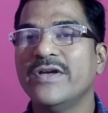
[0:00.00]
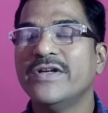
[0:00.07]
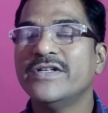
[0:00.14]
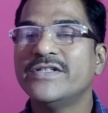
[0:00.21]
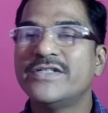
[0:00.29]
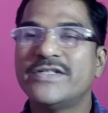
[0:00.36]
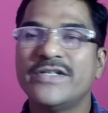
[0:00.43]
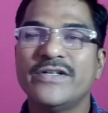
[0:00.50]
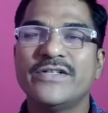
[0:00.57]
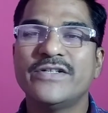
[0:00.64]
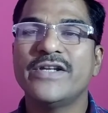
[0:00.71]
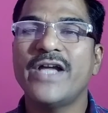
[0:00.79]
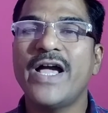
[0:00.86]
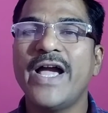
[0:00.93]

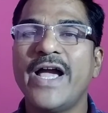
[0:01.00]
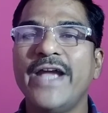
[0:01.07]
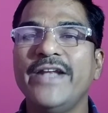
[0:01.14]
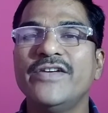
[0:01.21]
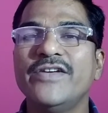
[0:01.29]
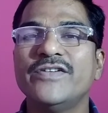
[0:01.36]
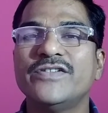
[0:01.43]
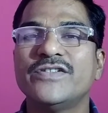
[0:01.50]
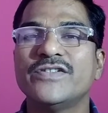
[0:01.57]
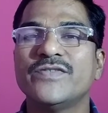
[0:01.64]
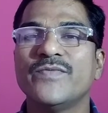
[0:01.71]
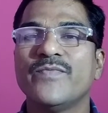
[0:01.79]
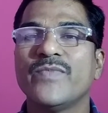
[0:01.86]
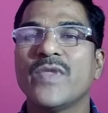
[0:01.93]
Certain ideas
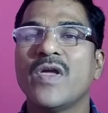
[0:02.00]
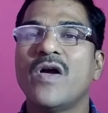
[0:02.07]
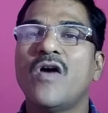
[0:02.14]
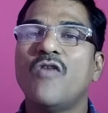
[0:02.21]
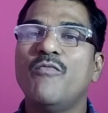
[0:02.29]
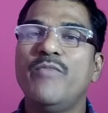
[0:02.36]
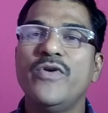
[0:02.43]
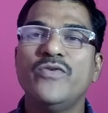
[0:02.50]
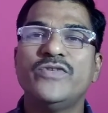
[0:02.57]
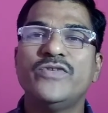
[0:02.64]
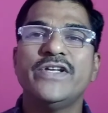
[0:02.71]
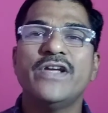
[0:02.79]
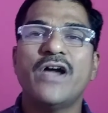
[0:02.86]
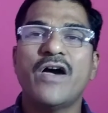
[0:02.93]
of
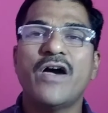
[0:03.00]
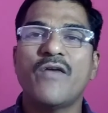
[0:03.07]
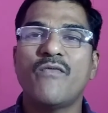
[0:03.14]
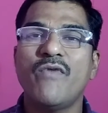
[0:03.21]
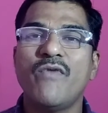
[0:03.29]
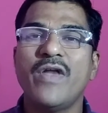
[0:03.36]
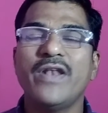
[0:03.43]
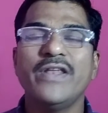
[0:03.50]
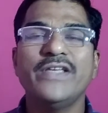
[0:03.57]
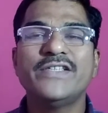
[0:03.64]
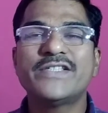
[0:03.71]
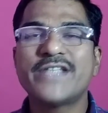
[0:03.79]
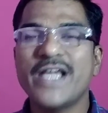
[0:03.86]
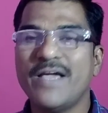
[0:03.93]
beauty are well
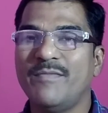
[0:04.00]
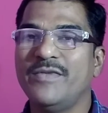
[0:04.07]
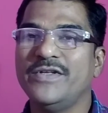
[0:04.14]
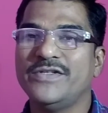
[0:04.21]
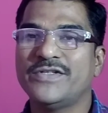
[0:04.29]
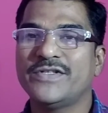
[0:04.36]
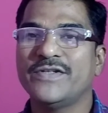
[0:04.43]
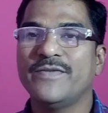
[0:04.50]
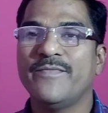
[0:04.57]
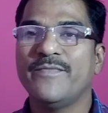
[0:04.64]
established.